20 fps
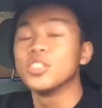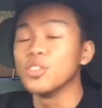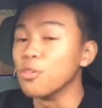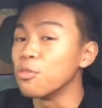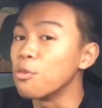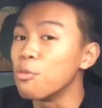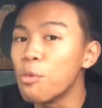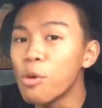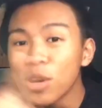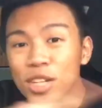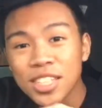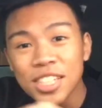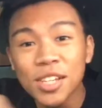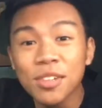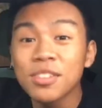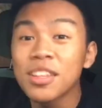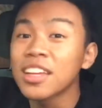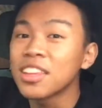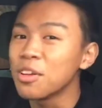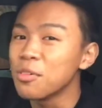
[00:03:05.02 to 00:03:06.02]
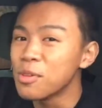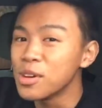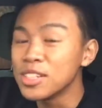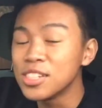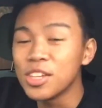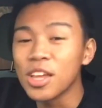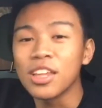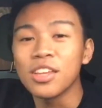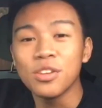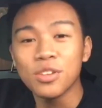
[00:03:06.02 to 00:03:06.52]
So for more tips like the
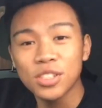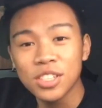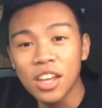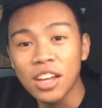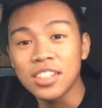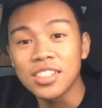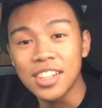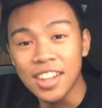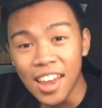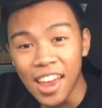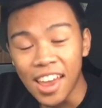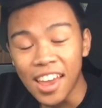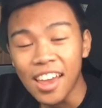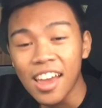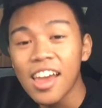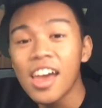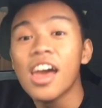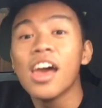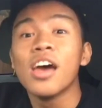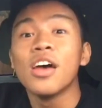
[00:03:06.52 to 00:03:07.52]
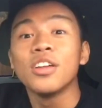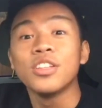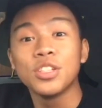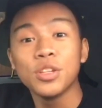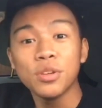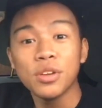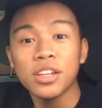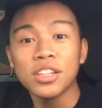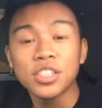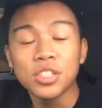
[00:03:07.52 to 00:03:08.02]
ones that you saw today,
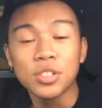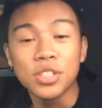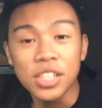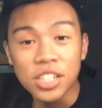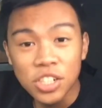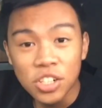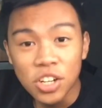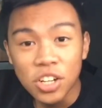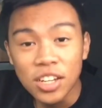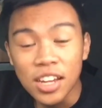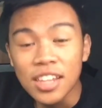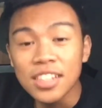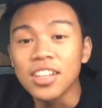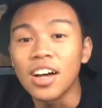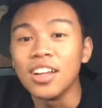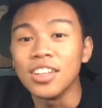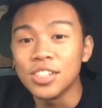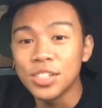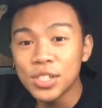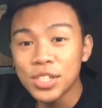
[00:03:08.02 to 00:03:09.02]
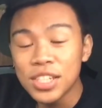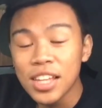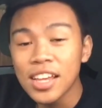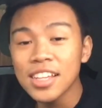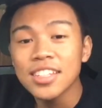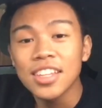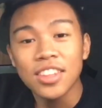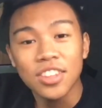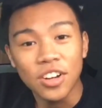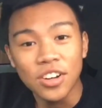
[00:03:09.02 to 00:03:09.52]
tune in to Digital Nest on
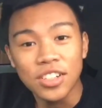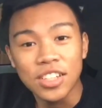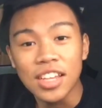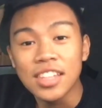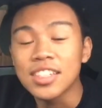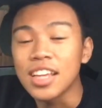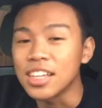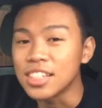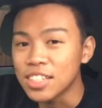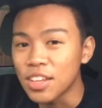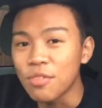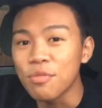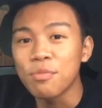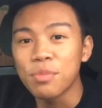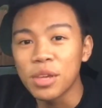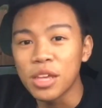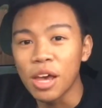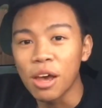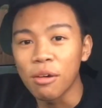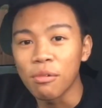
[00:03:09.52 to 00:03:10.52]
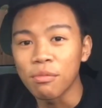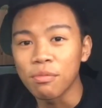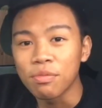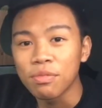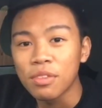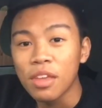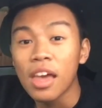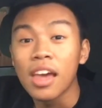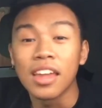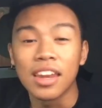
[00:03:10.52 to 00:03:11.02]
Tuesdays and Thursdays at 7 p.m.
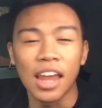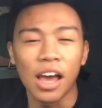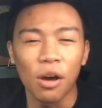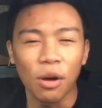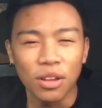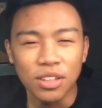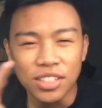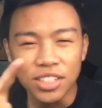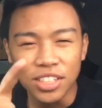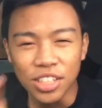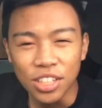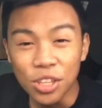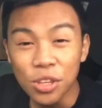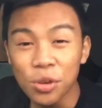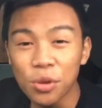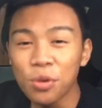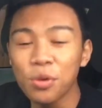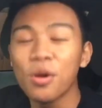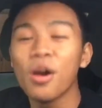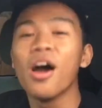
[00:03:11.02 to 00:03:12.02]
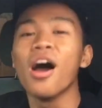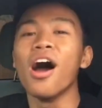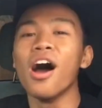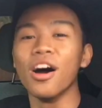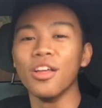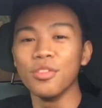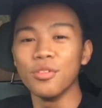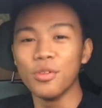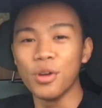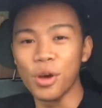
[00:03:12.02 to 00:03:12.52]
Now I'll see you
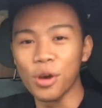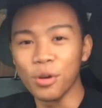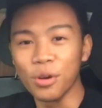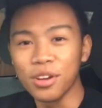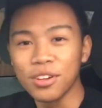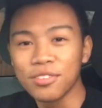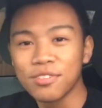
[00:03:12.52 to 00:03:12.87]
on the road.